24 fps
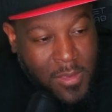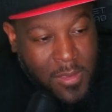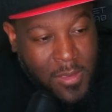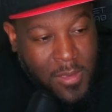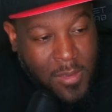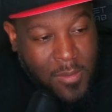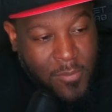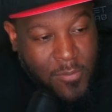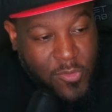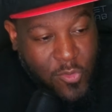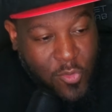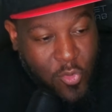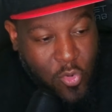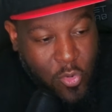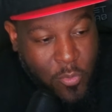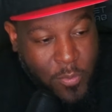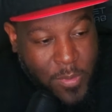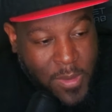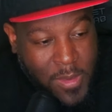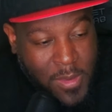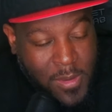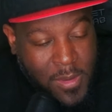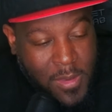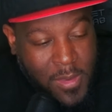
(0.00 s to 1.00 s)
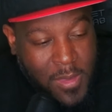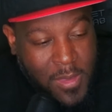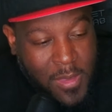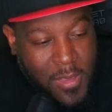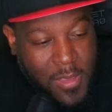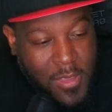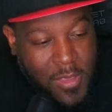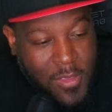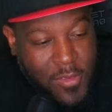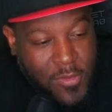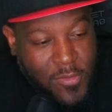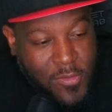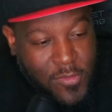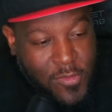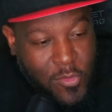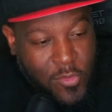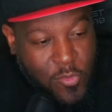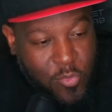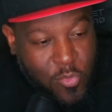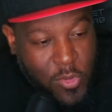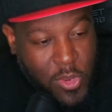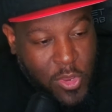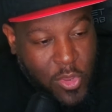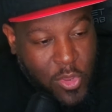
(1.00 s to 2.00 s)
Scorpion. So this is
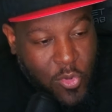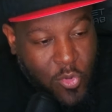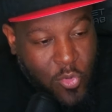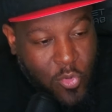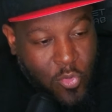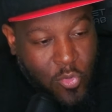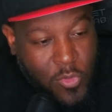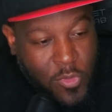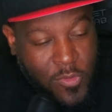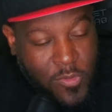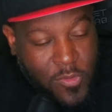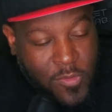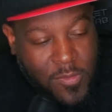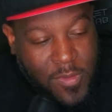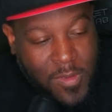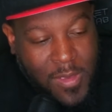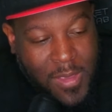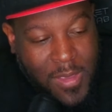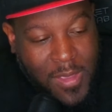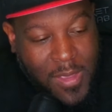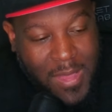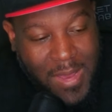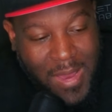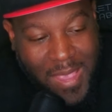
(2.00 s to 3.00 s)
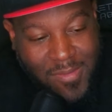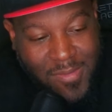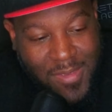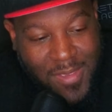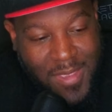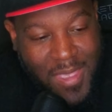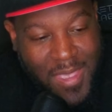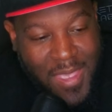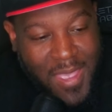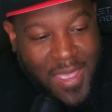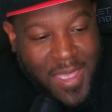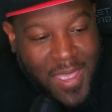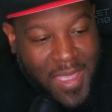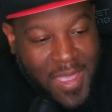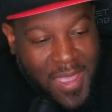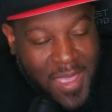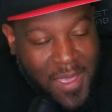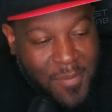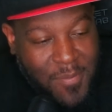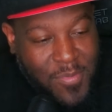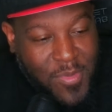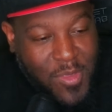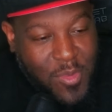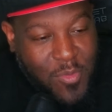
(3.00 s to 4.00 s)
pretty cool. This is a classic
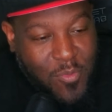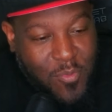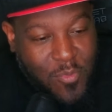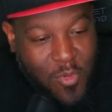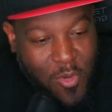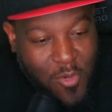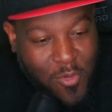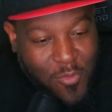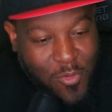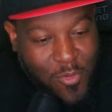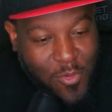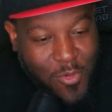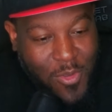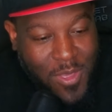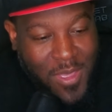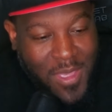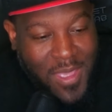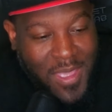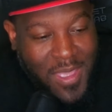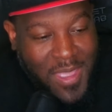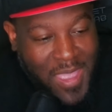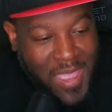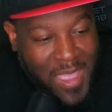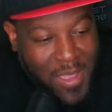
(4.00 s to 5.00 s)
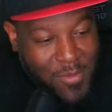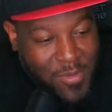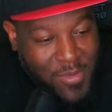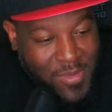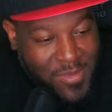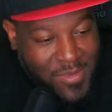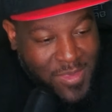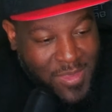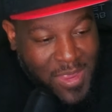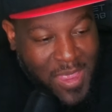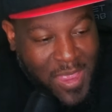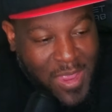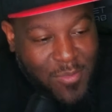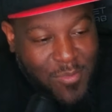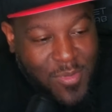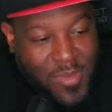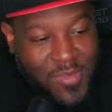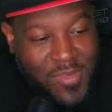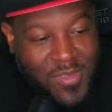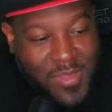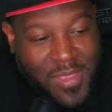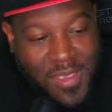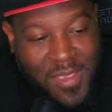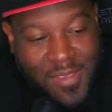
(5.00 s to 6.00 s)
Captain Marvel. Can't wait to see the
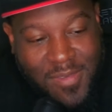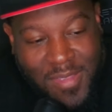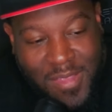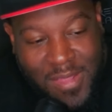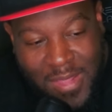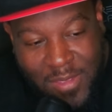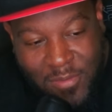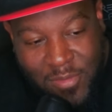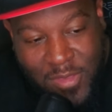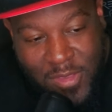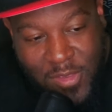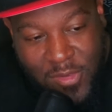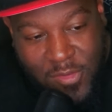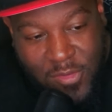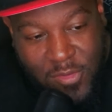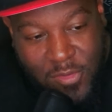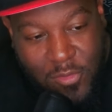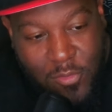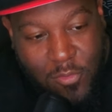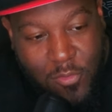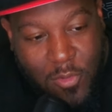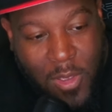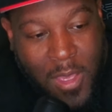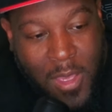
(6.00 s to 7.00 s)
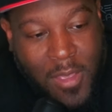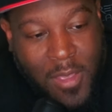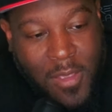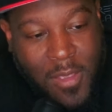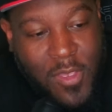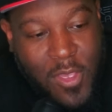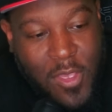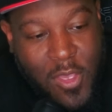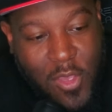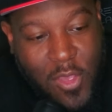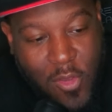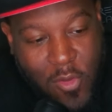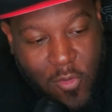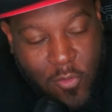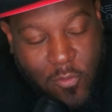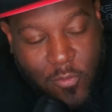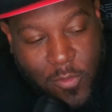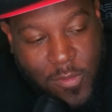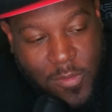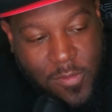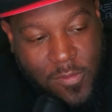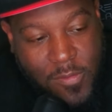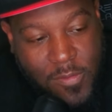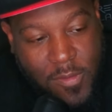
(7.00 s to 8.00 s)
animation. Like I said, levitation of the rocks.
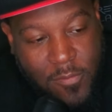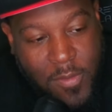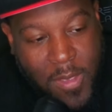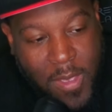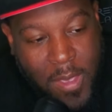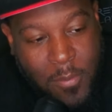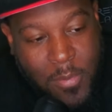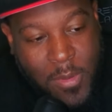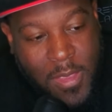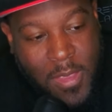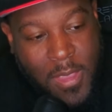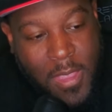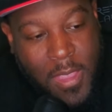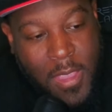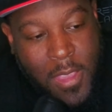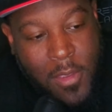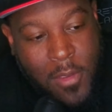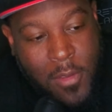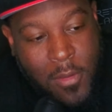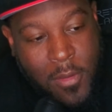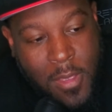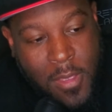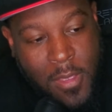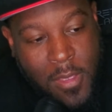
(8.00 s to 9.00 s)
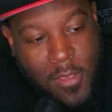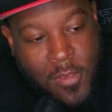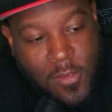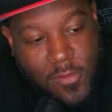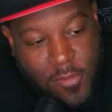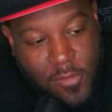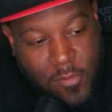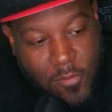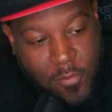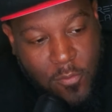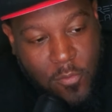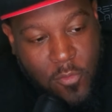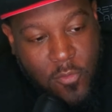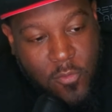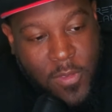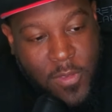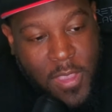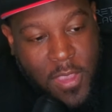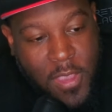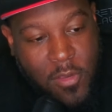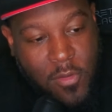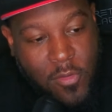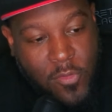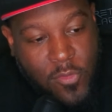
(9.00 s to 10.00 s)
Hopefully see stuff happening here, stuff moving
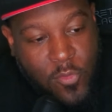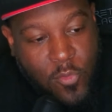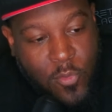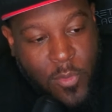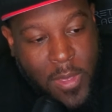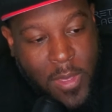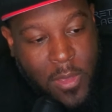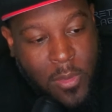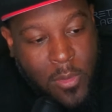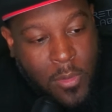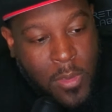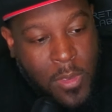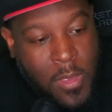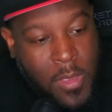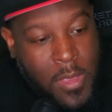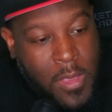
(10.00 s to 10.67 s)
here as well.